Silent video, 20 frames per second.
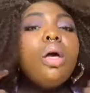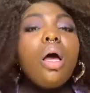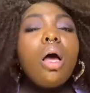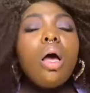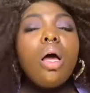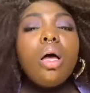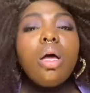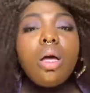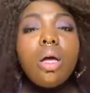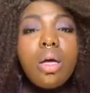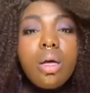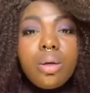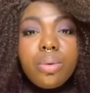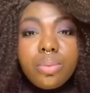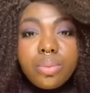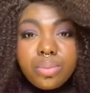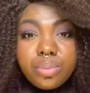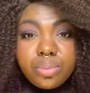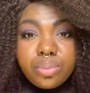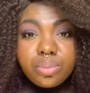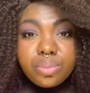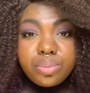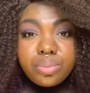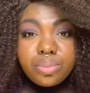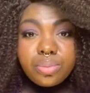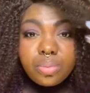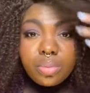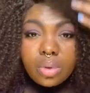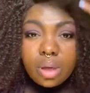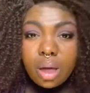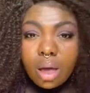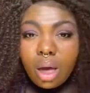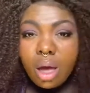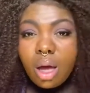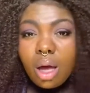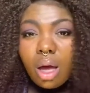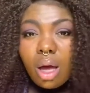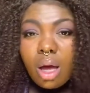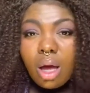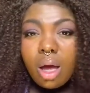All
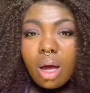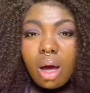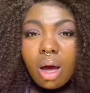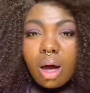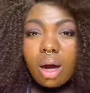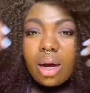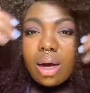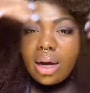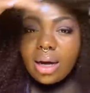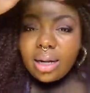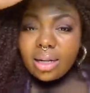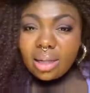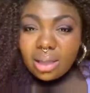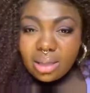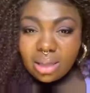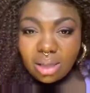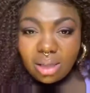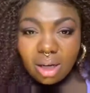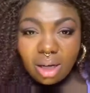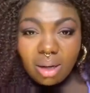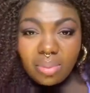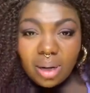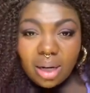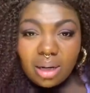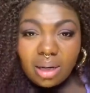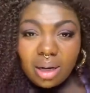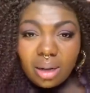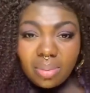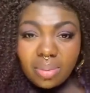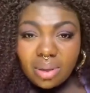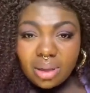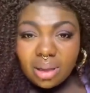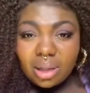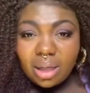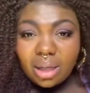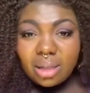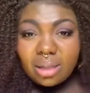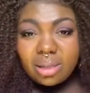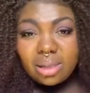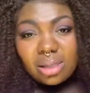right, let's talk about a couple of things.